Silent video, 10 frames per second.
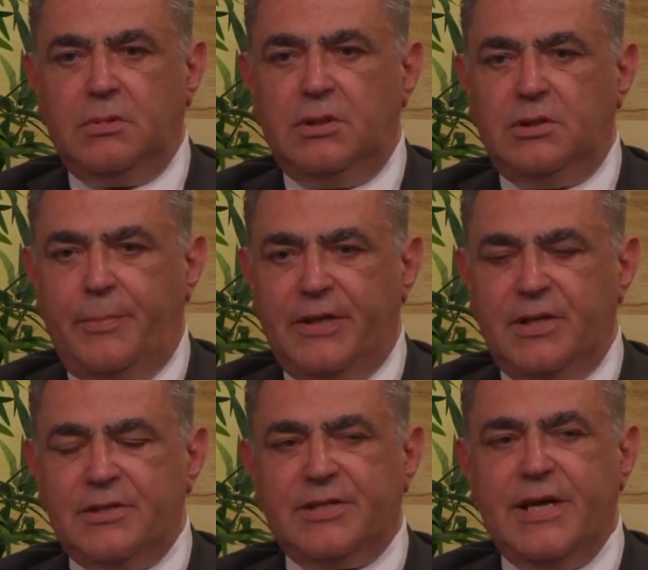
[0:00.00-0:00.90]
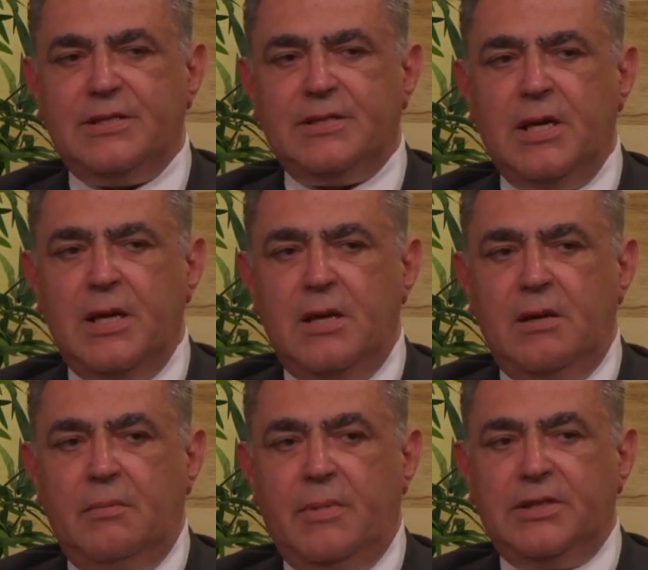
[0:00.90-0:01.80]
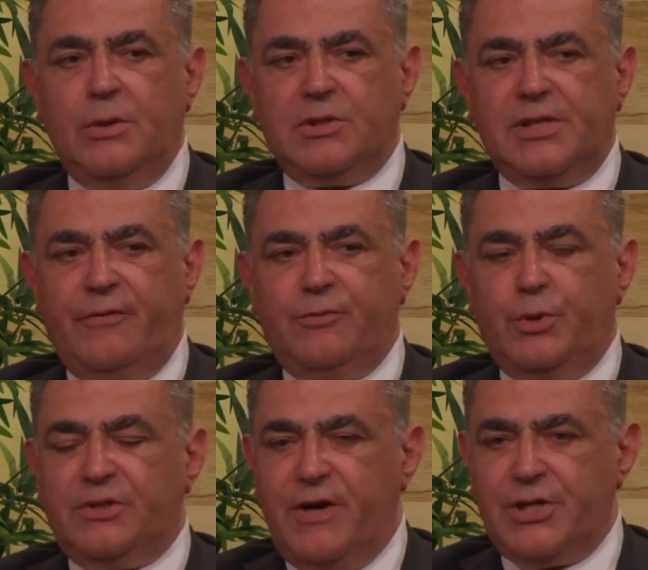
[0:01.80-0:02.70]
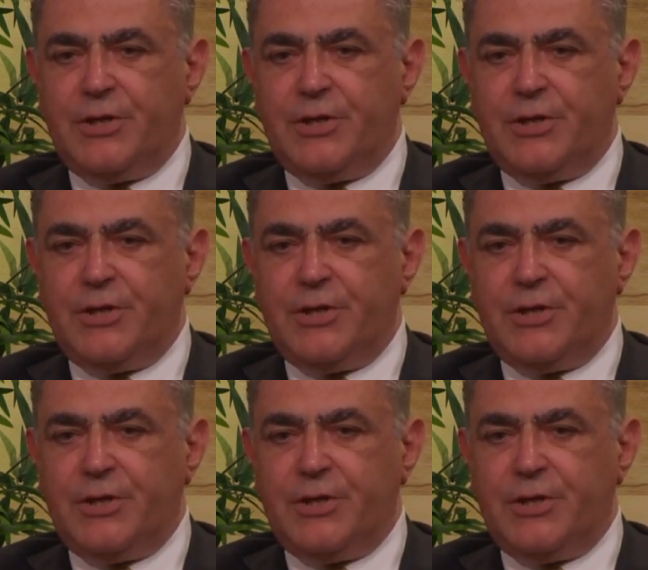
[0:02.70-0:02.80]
independent states, but he was left with Russia.